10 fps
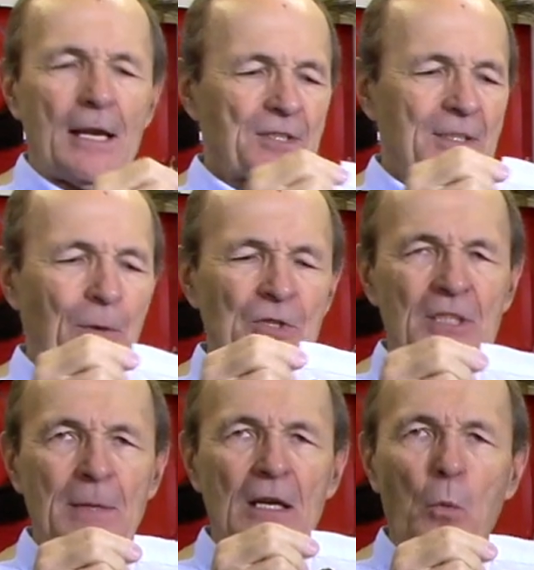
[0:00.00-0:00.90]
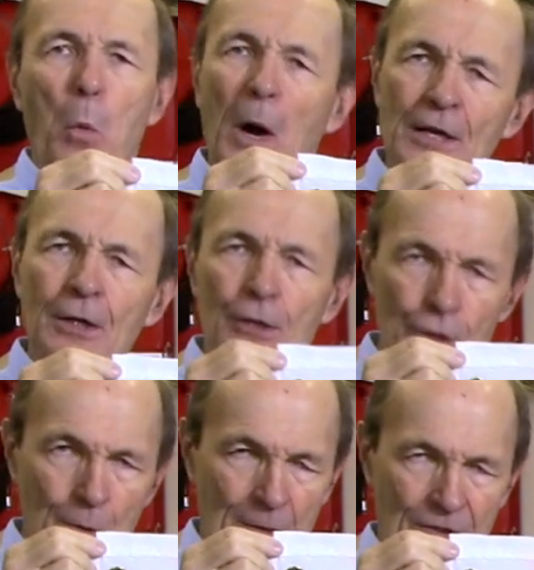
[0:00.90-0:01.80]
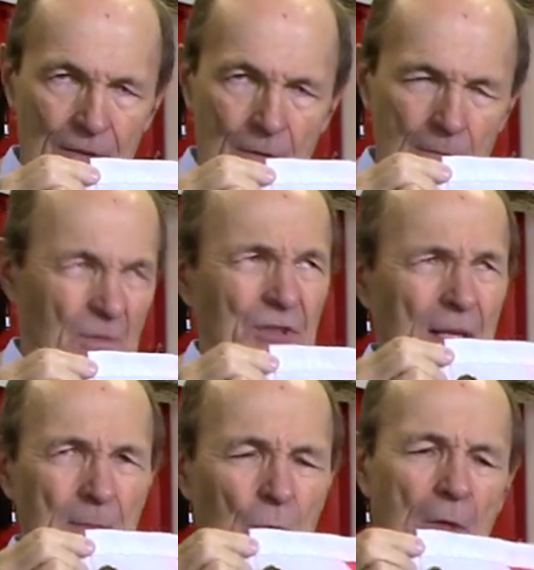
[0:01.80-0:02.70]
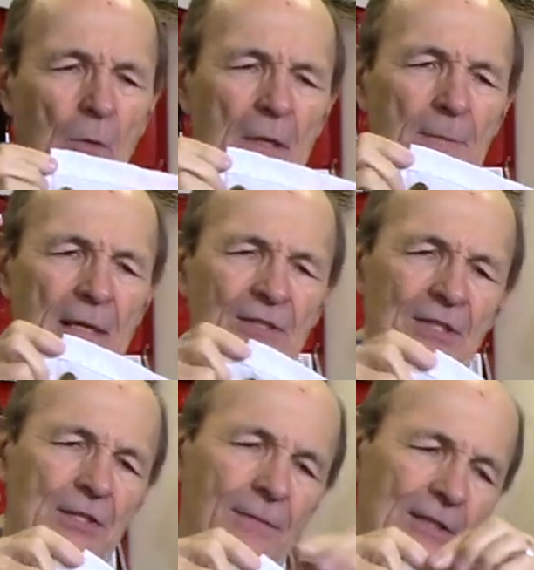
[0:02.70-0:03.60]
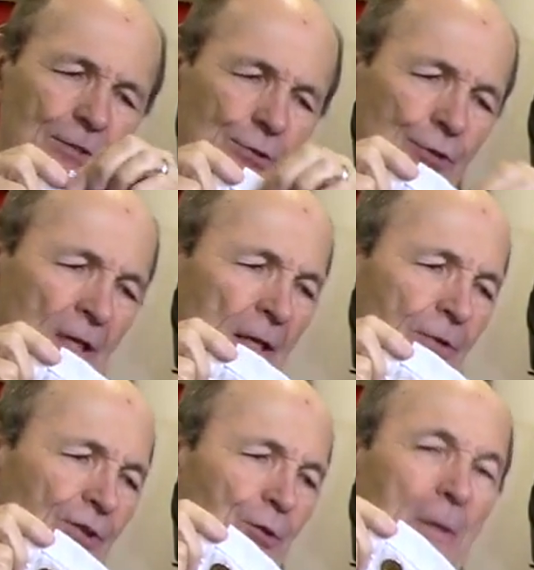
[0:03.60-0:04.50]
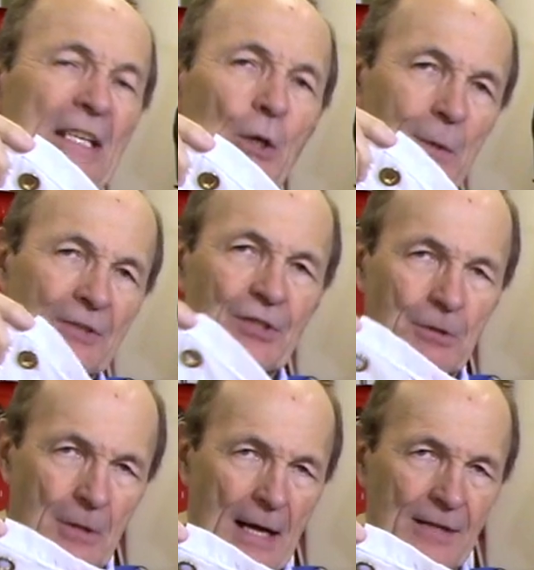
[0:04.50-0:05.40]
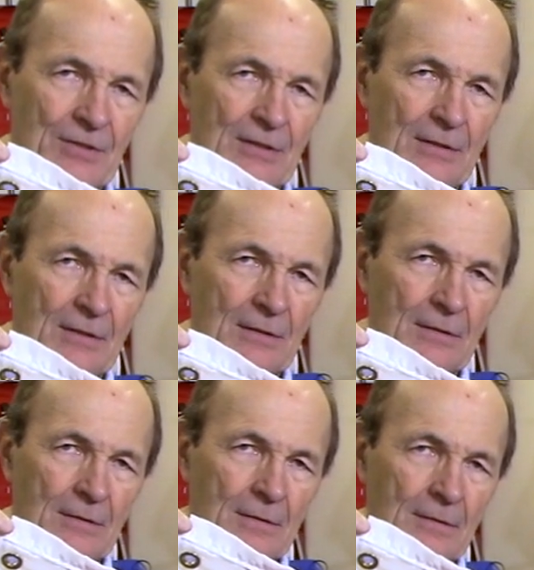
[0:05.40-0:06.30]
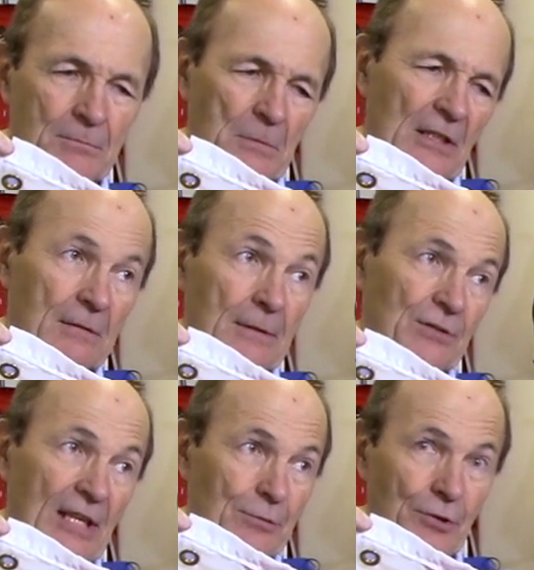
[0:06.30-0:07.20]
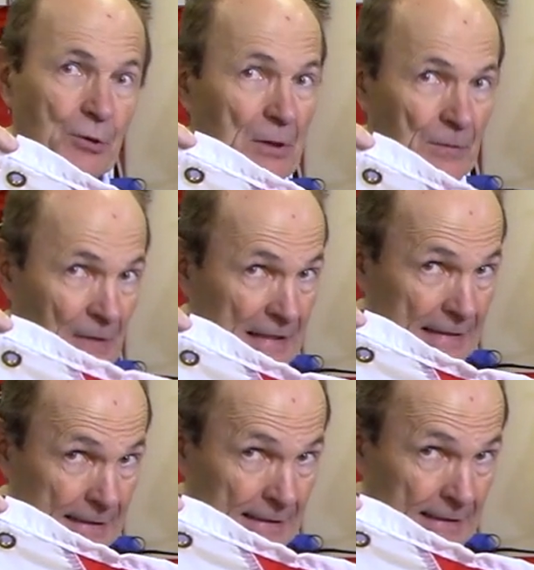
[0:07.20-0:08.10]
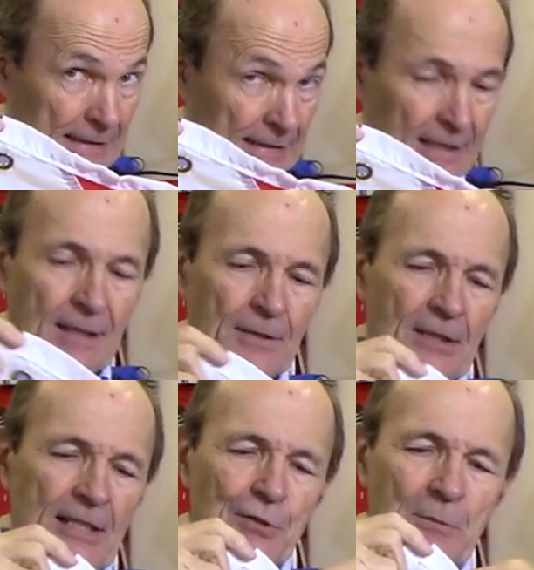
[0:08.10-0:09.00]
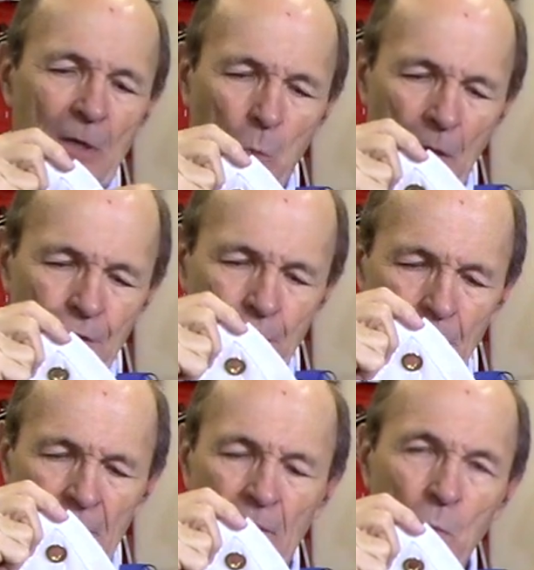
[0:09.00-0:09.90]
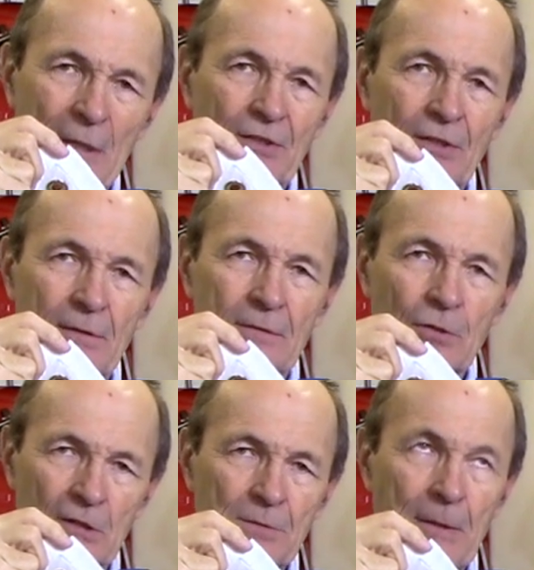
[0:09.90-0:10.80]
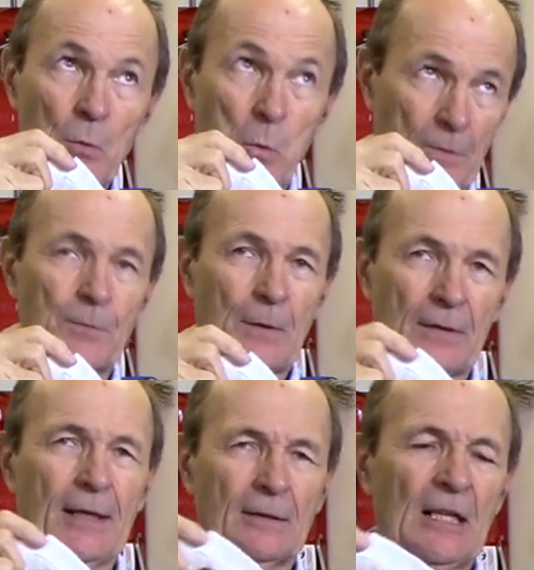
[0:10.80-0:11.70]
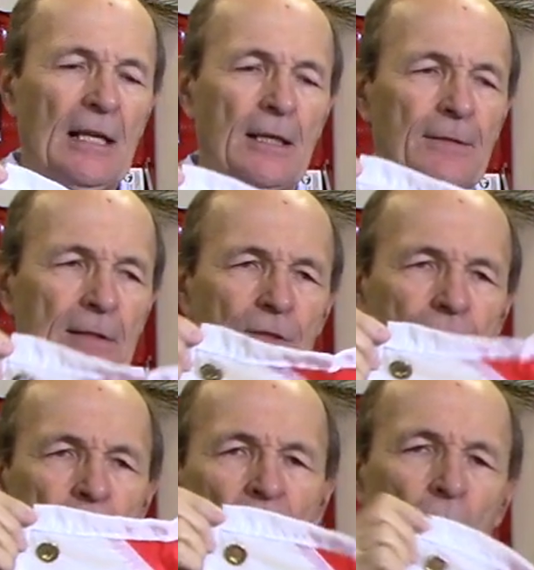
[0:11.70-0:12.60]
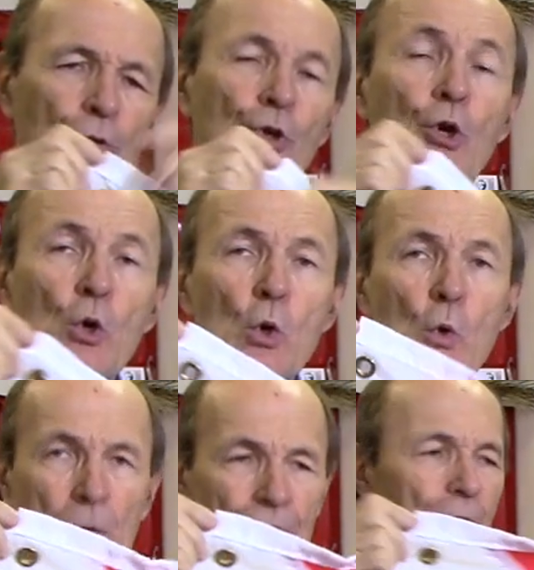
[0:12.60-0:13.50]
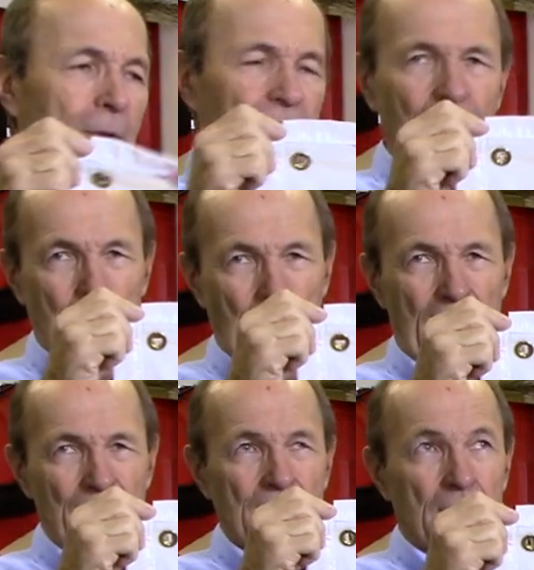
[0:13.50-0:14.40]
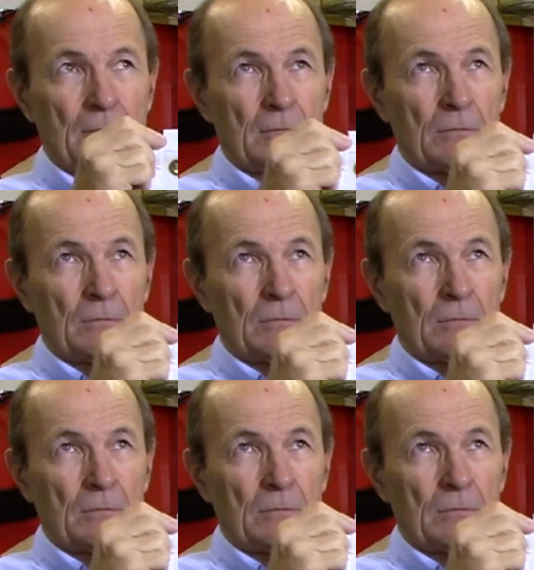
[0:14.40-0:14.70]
is supposed to be one unit. What's that mean? Well, what it means is if this is three units across, meaning if say it's three feet, then this would be one unit in width. So this would be one foot. Yeah. If this is two units across,